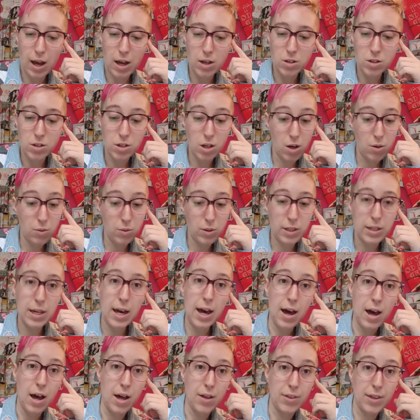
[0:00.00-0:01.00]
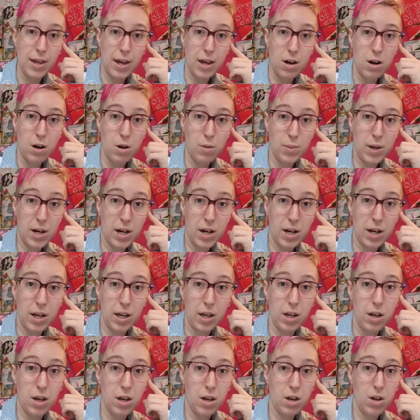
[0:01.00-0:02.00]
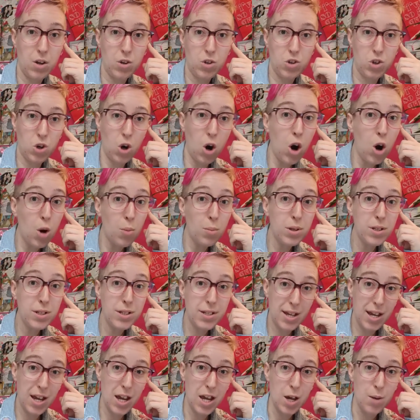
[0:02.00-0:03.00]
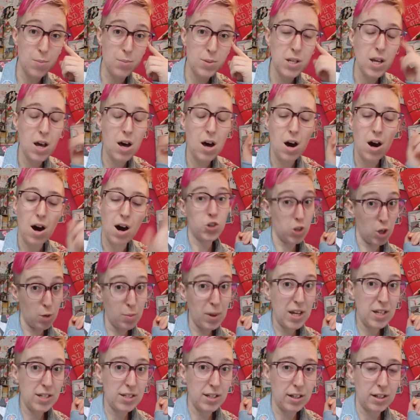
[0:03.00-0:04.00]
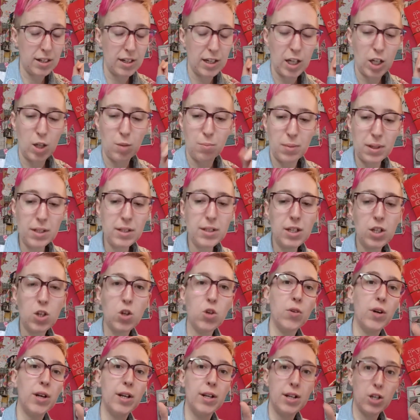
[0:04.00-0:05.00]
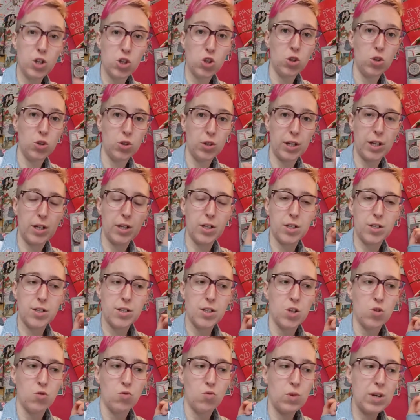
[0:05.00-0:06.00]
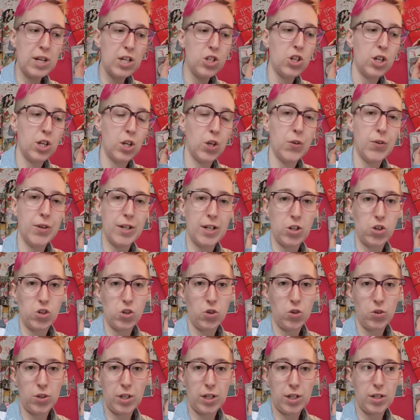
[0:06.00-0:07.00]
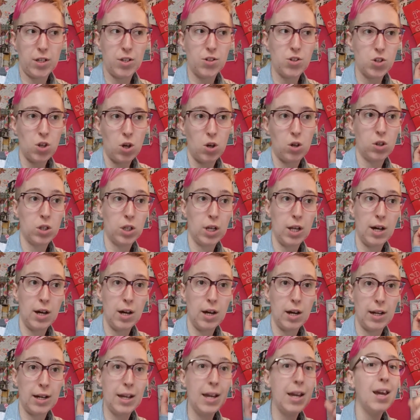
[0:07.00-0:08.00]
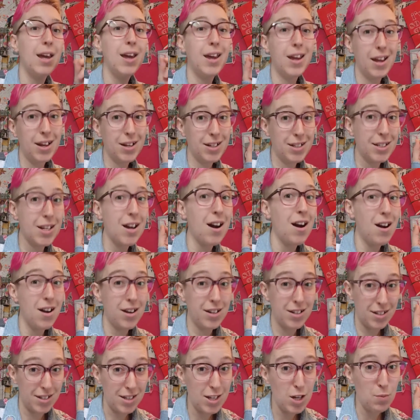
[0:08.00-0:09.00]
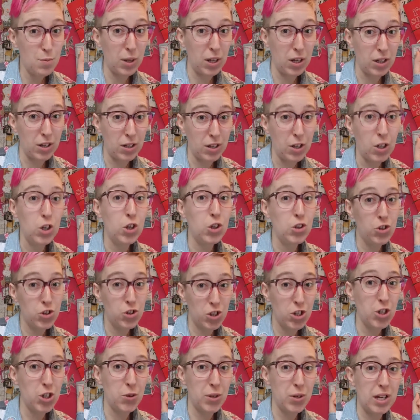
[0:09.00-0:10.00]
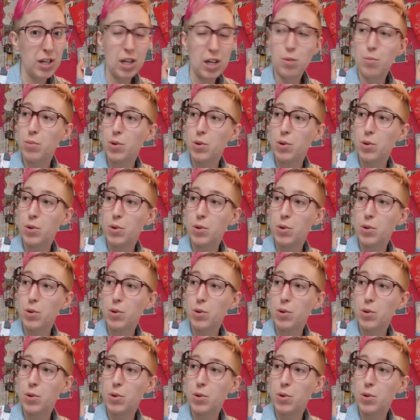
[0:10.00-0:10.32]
So yeah, they are my top tips. So basically, building your initial audience and reaching your initial audience online is kind of similar to doing it in